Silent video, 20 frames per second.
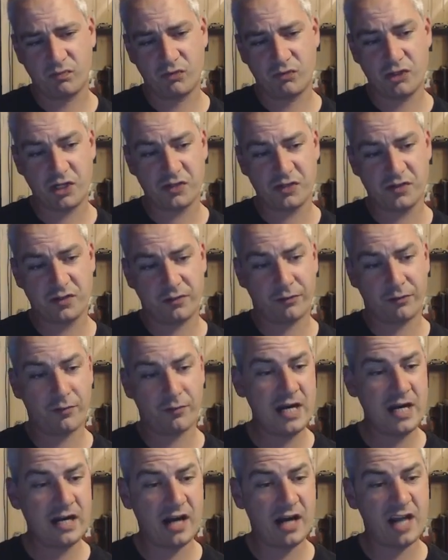just
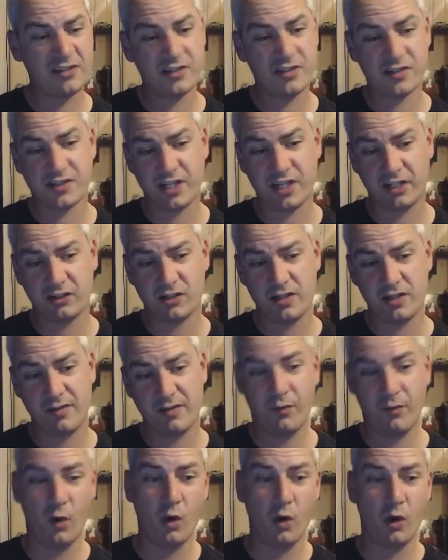three letters, actually.
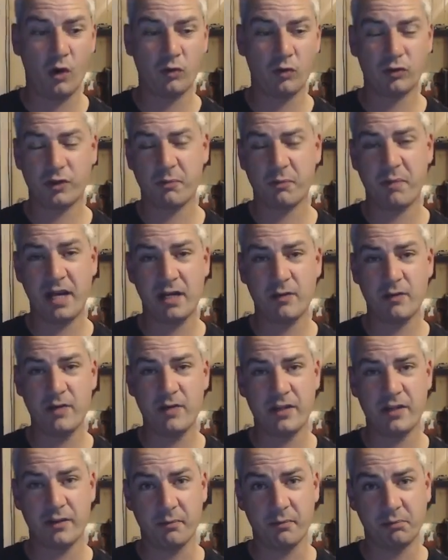Four, can barely
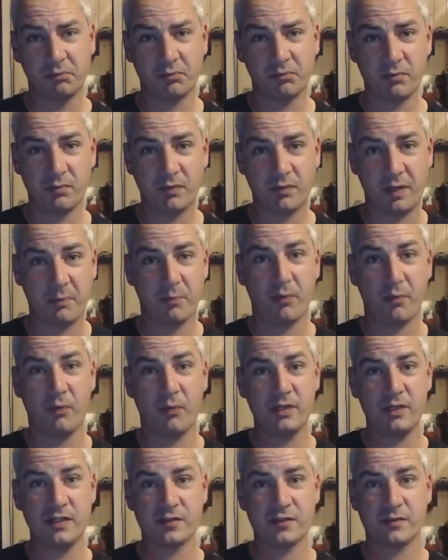read them. They
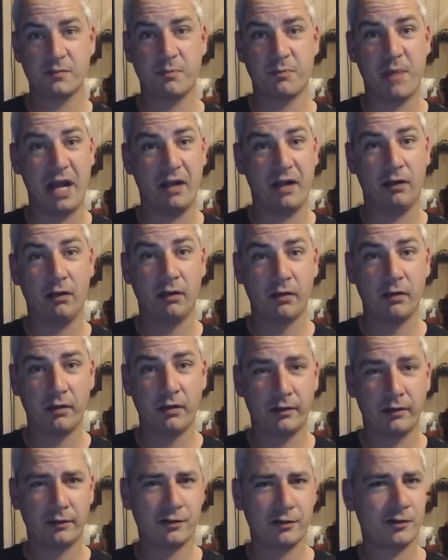probably spell
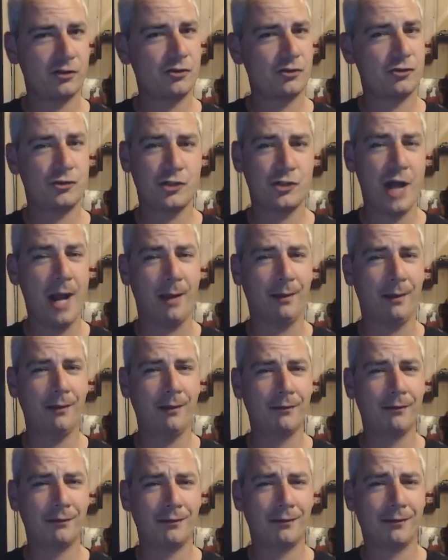shell.
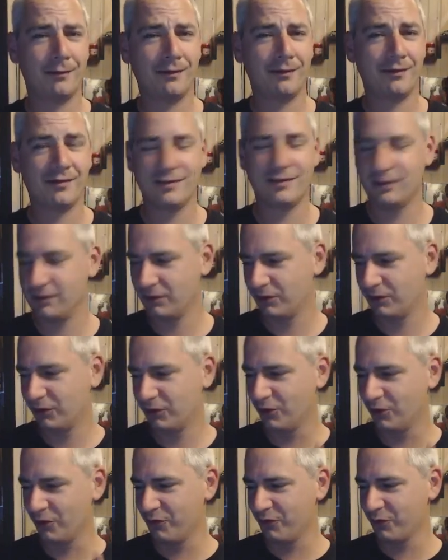
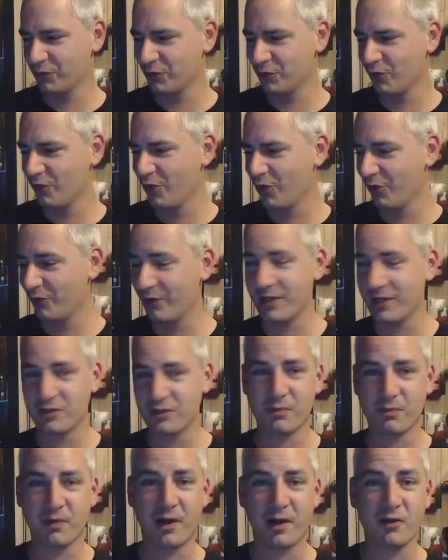Good for Sean Connery
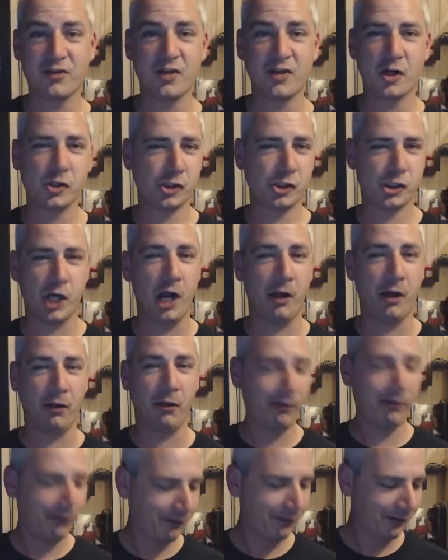to pronounce, shell.